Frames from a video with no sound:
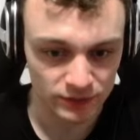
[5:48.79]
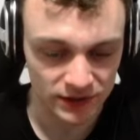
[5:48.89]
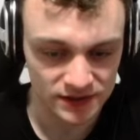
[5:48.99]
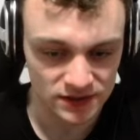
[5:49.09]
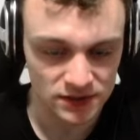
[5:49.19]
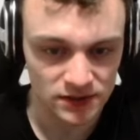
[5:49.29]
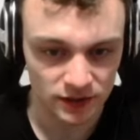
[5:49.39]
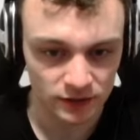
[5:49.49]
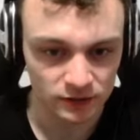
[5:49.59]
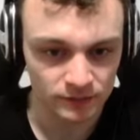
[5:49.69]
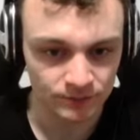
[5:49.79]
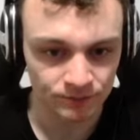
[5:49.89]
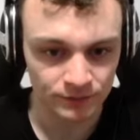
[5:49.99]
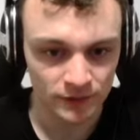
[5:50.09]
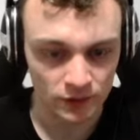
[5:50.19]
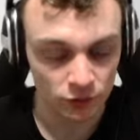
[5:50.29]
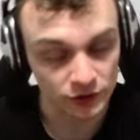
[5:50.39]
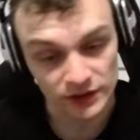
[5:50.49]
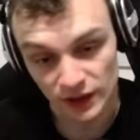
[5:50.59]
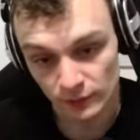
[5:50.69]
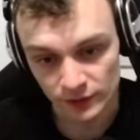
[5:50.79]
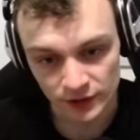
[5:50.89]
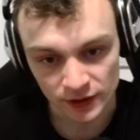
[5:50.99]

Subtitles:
that is key down or key up,